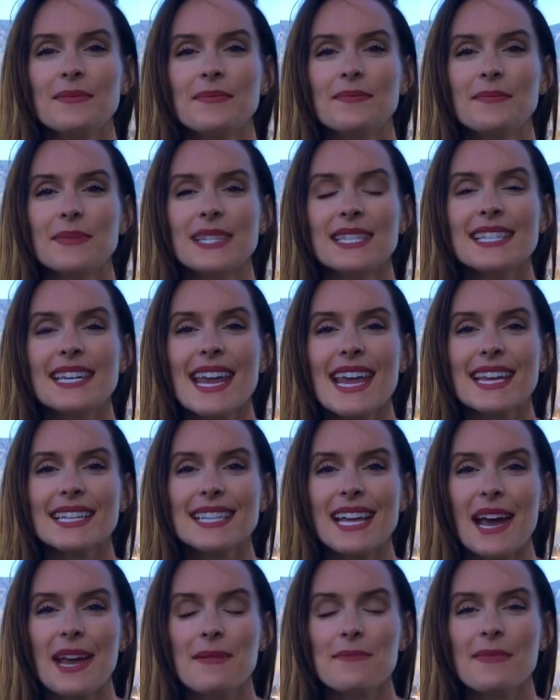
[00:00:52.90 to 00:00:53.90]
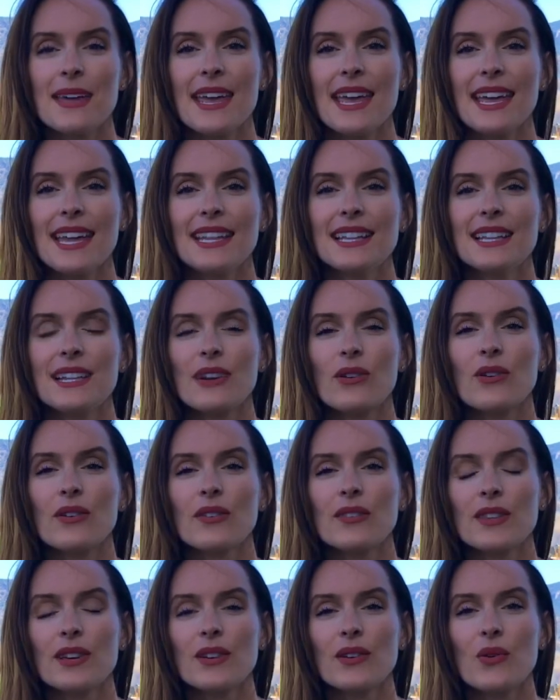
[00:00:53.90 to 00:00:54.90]
mistakes I made,
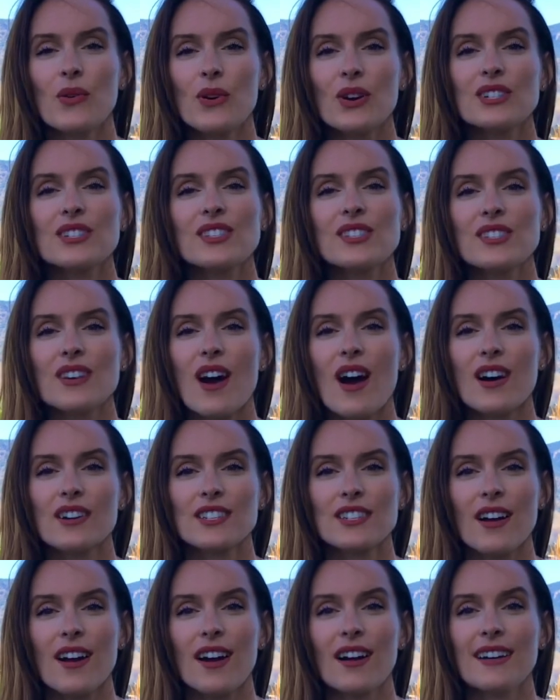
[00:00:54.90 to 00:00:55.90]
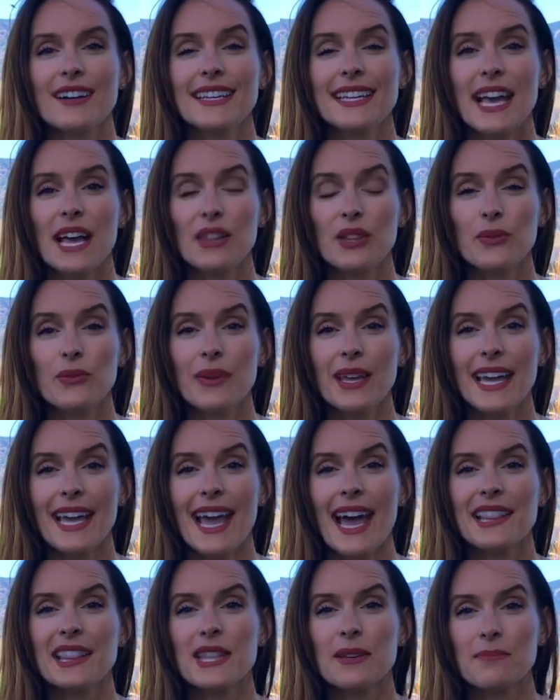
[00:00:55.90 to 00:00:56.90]
the corn stalks are yellowing
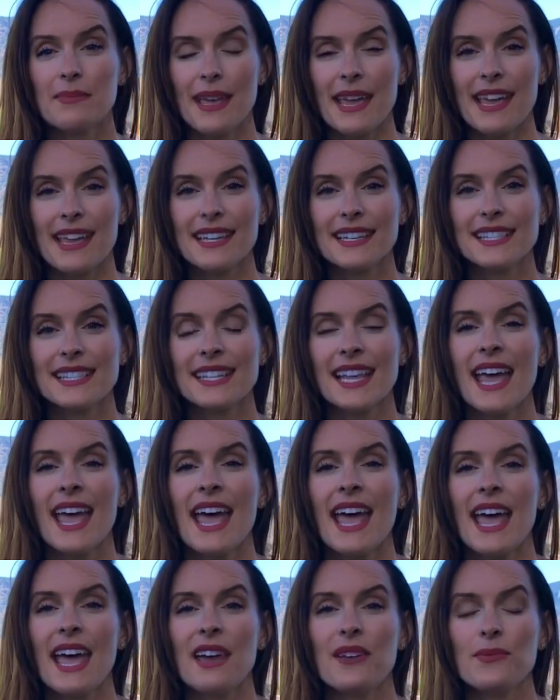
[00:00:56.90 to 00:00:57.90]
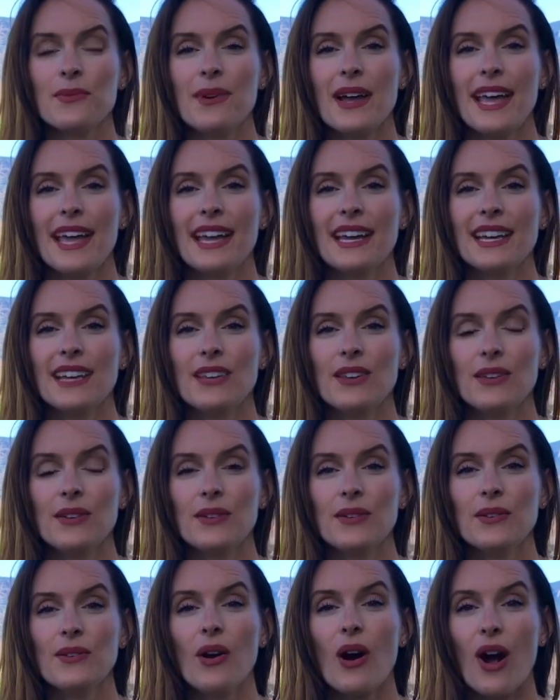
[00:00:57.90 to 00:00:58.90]
at the base, and when
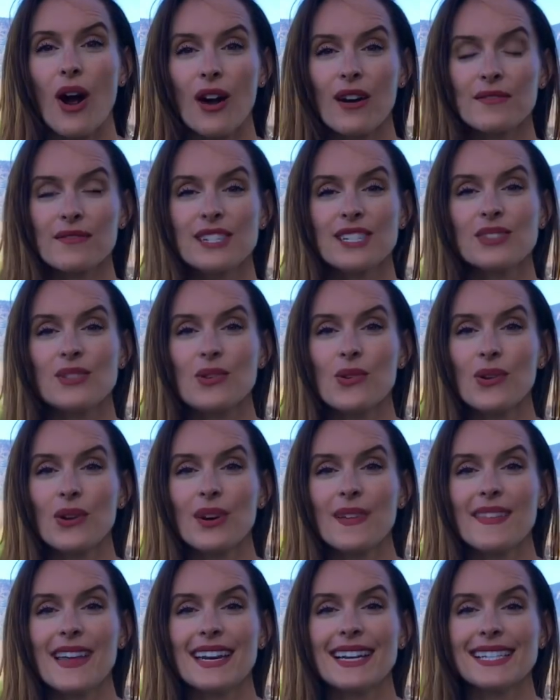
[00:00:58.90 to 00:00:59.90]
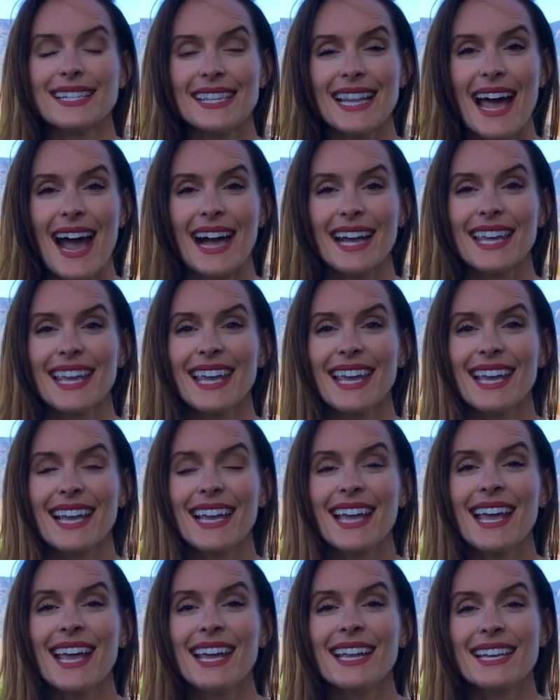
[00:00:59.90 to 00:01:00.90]
you harvest corn that is
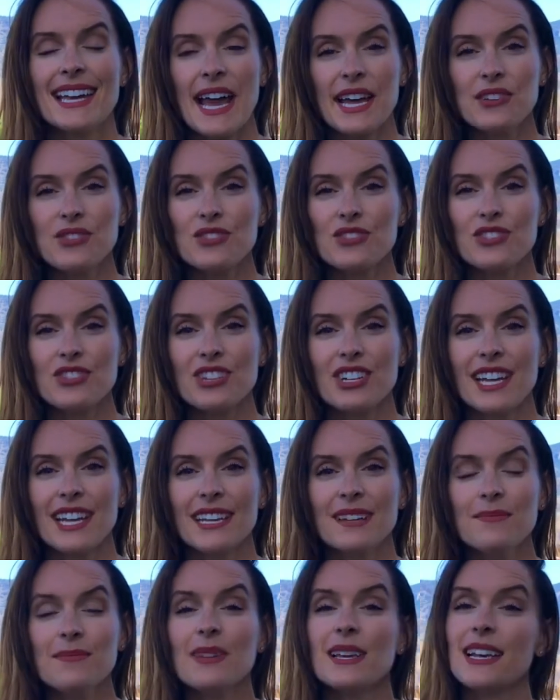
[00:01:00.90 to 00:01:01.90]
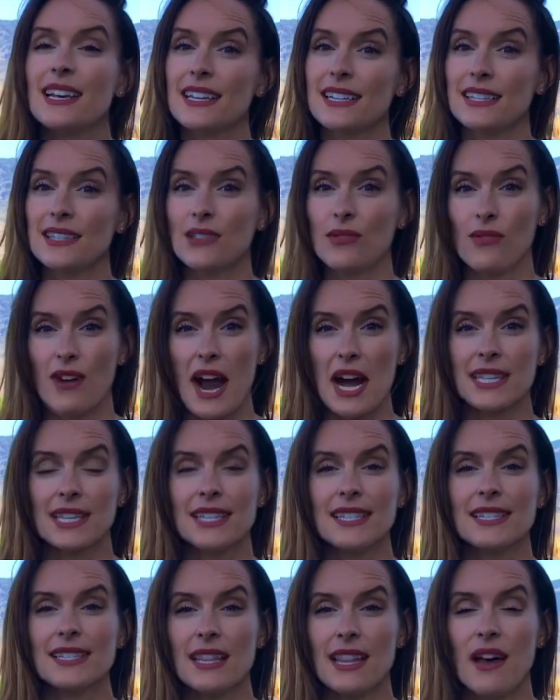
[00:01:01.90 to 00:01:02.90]
lacking nitrogen, because
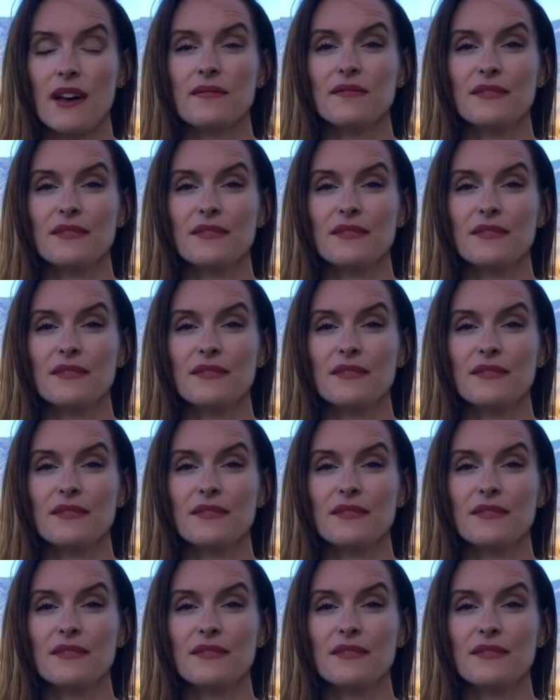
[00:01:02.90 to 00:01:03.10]
grasses love